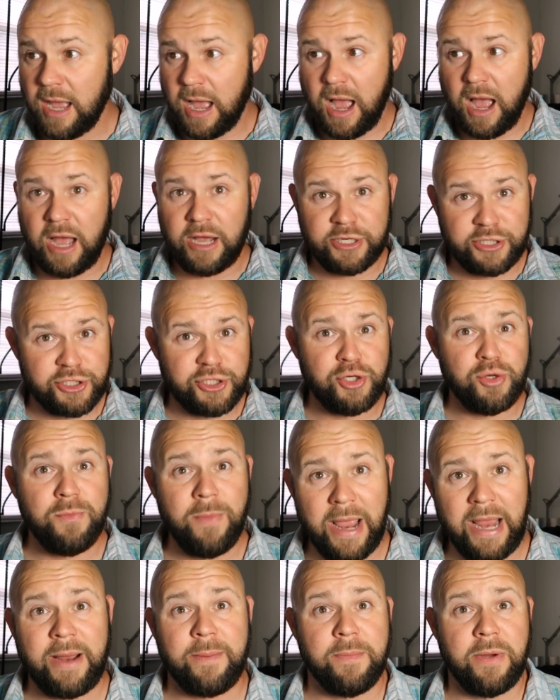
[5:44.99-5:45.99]
uh, to
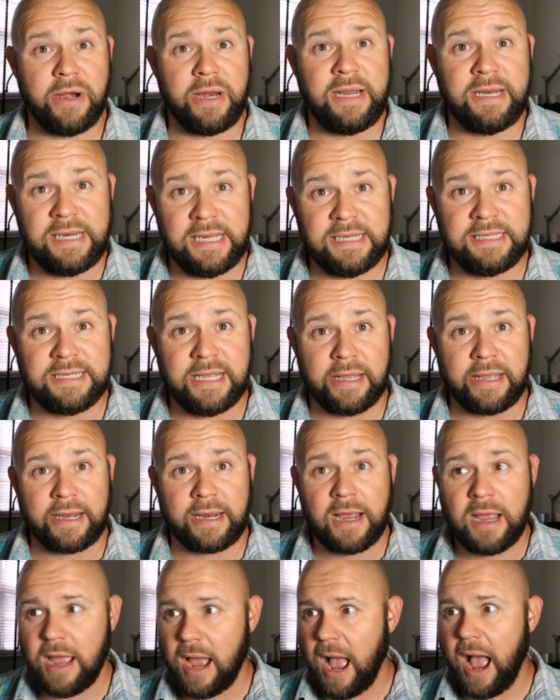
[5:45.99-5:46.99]
make money detailing.